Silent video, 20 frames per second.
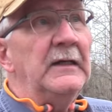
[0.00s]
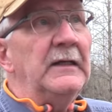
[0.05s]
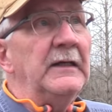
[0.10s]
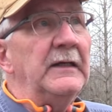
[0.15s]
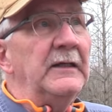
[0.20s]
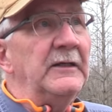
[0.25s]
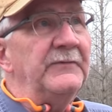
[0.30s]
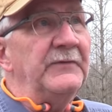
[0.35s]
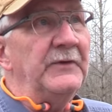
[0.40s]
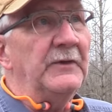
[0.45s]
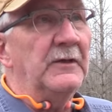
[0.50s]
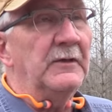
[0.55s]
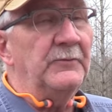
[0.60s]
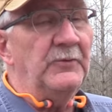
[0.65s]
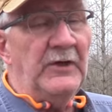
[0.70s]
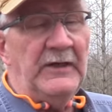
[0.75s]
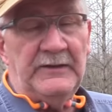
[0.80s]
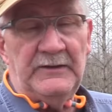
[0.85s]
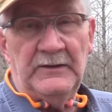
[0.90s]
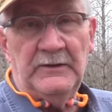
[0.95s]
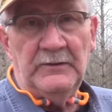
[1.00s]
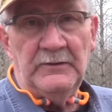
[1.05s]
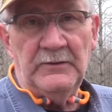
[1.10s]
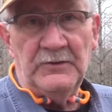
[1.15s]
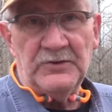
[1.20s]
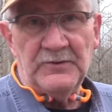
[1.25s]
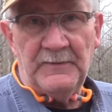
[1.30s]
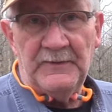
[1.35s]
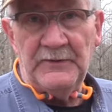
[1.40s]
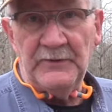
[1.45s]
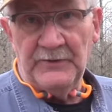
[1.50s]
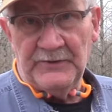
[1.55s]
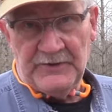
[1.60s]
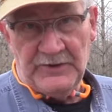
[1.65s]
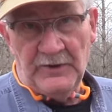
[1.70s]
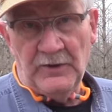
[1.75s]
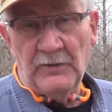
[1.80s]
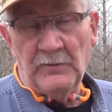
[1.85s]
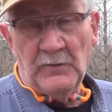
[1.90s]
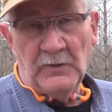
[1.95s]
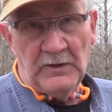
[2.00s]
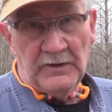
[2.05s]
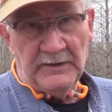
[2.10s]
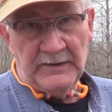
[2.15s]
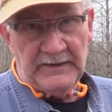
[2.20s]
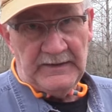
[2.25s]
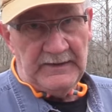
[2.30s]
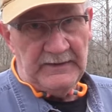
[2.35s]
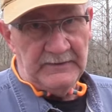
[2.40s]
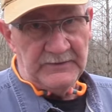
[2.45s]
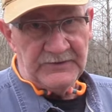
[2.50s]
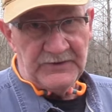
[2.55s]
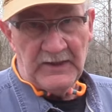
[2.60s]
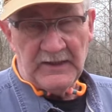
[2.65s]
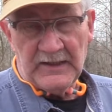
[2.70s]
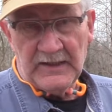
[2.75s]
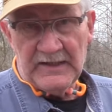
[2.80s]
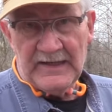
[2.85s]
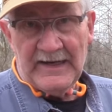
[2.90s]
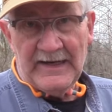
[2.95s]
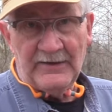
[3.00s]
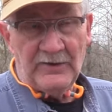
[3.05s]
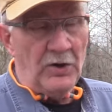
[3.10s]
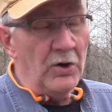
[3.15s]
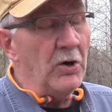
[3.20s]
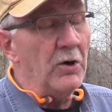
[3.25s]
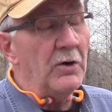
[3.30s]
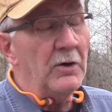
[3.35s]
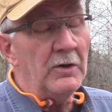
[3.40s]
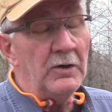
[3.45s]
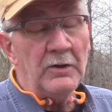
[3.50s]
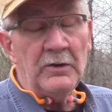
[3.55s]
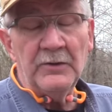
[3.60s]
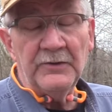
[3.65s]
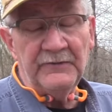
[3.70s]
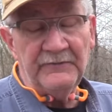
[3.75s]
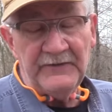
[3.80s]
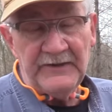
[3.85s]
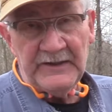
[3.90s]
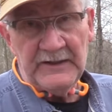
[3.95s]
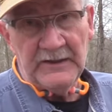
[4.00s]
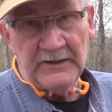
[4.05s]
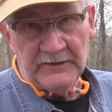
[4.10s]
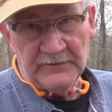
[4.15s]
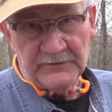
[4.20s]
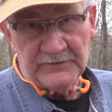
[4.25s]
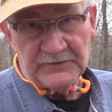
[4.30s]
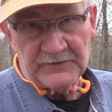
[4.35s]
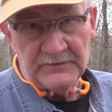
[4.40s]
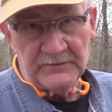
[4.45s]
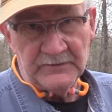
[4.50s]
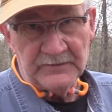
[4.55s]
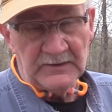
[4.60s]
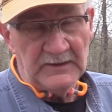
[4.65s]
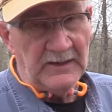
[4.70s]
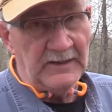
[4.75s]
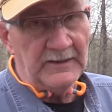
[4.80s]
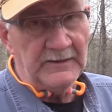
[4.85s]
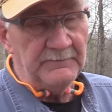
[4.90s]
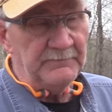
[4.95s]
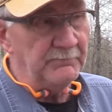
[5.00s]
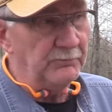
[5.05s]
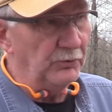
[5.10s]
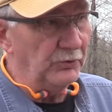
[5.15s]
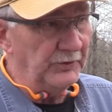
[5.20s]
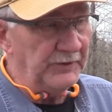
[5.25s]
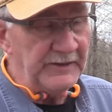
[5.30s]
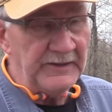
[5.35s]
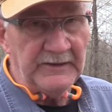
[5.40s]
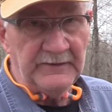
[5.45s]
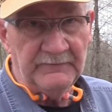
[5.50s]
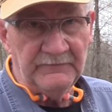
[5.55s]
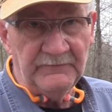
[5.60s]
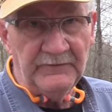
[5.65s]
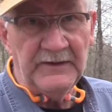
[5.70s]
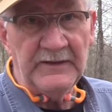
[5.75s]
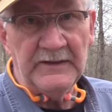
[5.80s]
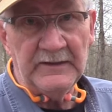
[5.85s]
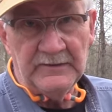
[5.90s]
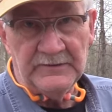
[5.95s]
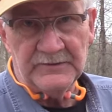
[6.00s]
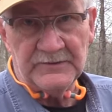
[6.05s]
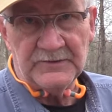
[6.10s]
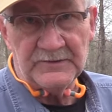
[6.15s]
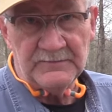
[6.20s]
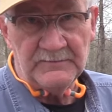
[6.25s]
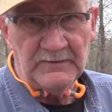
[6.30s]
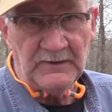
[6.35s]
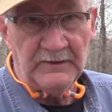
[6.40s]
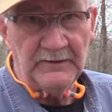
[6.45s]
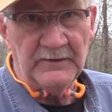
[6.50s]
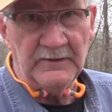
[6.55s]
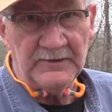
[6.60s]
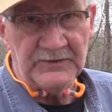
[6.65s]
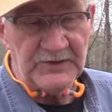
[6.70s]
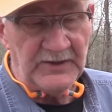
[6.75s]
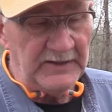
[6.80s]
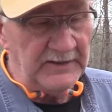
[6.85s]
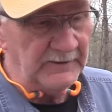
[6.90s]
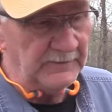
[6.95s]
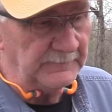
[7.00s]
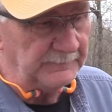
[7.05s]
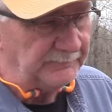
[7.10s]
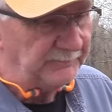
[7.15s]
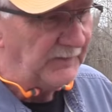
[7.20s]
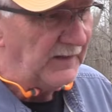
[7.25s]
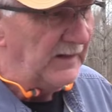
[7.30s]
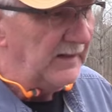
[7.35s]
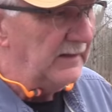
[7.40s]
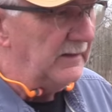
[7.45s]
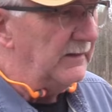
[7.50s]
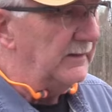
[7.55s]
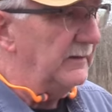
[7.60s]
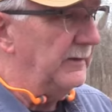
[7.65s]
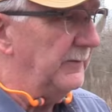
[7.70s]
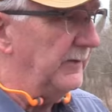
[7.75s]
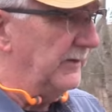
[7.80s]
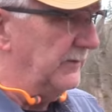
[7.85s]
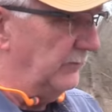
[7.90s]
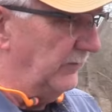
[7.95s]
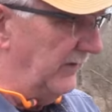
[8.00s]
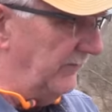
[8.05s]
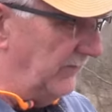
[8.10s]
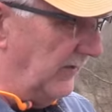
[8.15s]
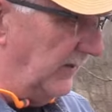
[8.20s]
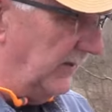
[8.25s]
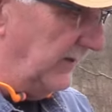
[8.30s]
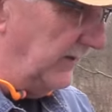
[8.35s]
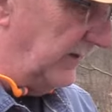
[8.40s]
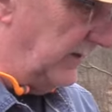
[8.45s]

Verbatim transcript: And if you are brand new, you should be doing your homework and checking out all the videos. There's a lot of brilliant videos on our channel but we've done